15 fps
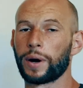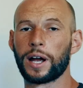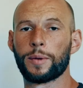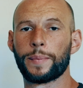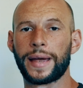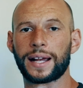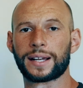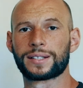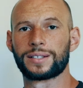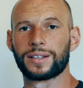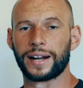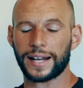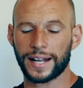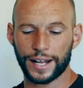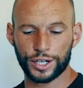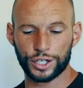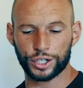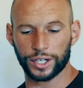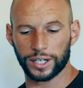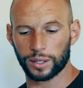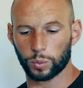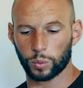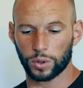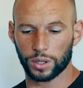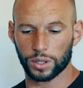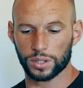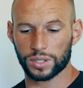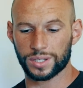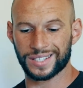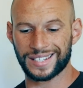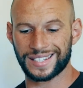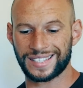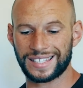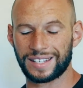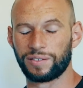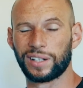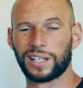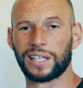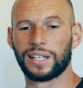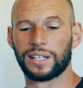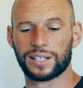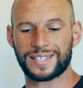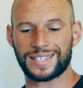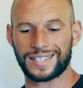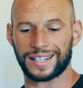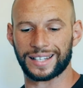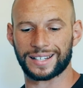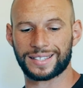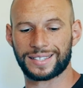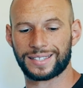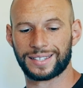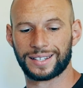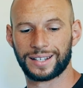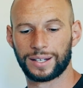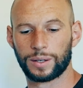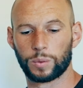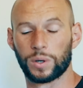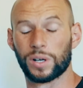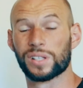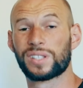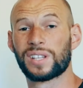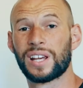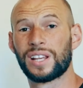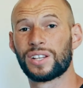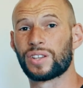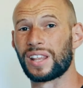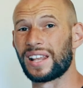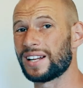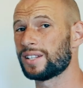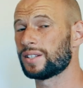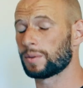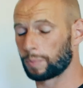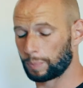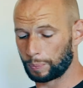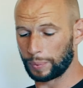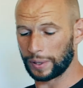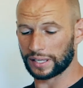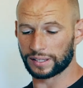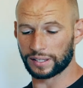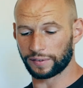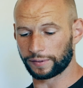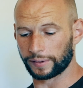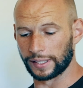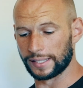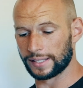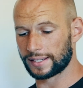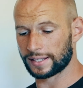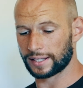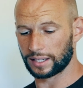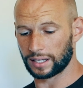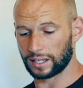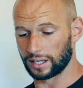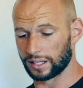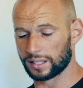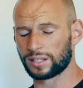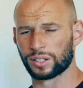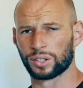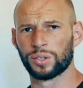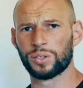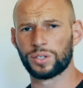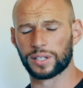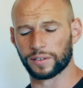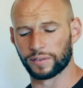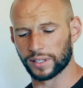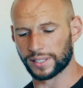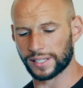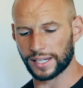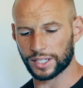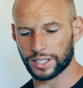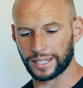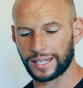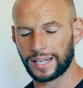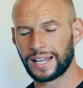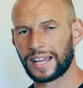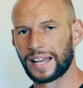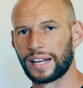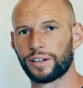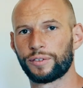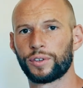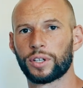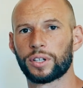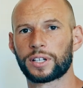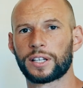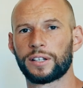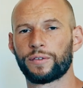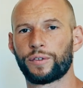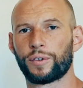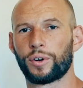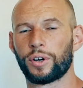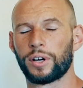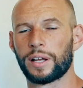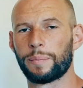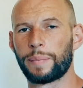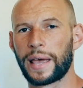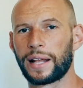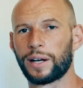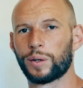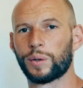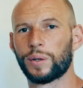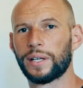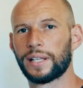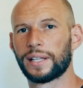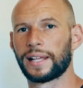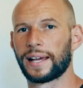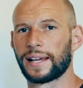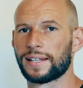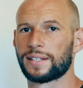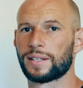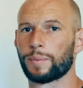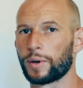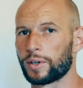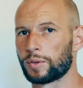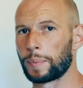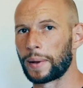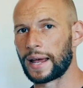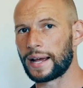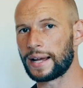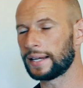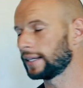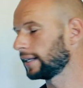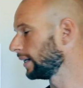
BioMax 900 was 76 watts. So that is a big difference. It's a huge difference actually. And if you're looking for a panel that has the most power,